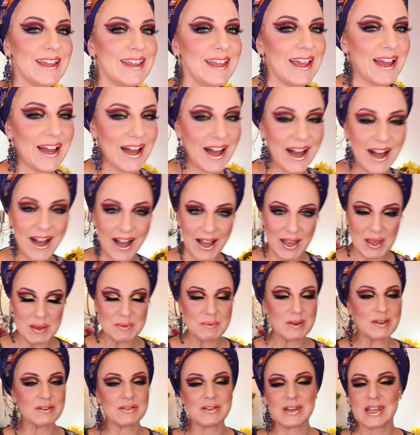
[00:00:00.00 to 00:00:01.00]
Yeah, I
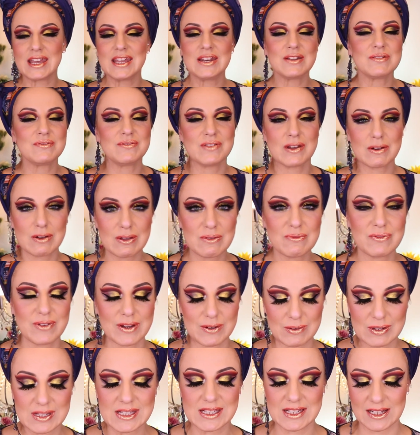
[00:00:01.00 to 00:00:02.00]
am in a
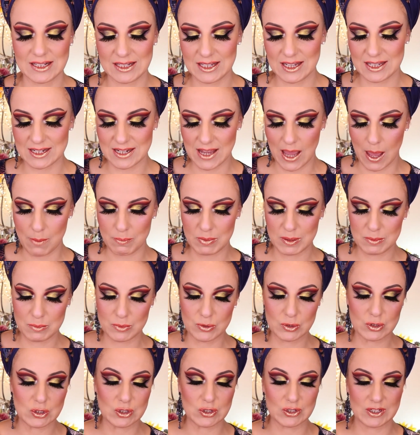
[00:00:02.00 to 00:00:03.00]
very silly and happy
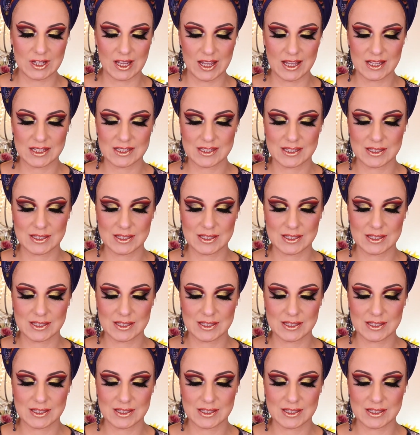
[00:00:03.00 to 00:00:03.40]
mood today,